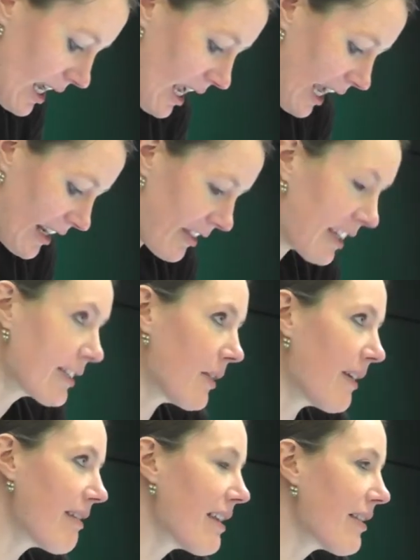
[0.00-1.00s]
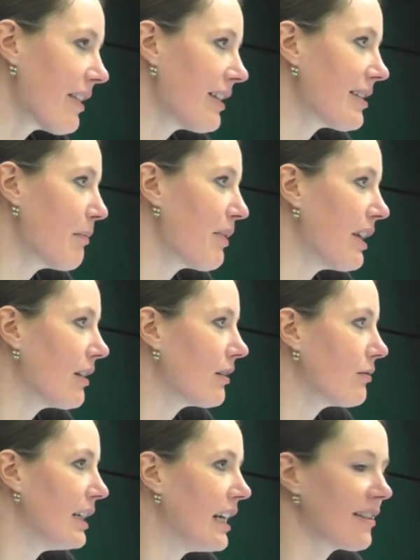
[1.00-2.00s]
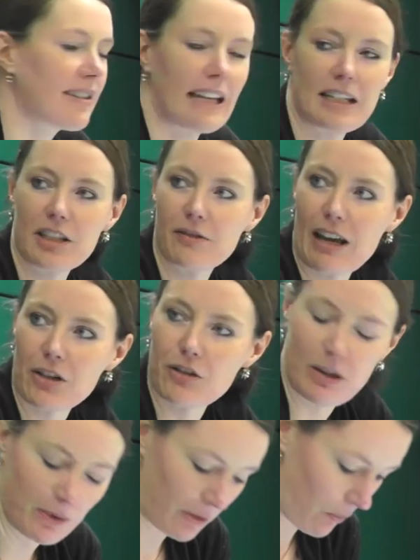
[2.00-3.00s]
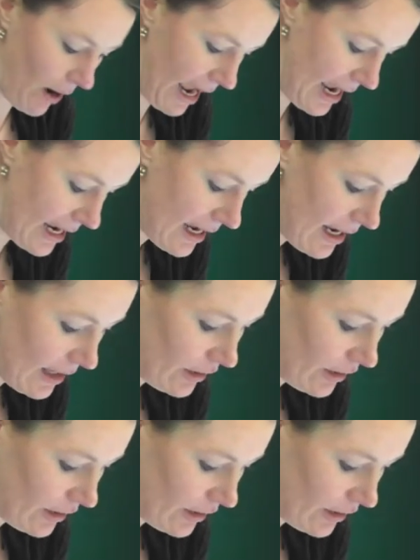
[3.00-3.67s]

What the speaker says: And I think that there's something really unsatisfactory with the way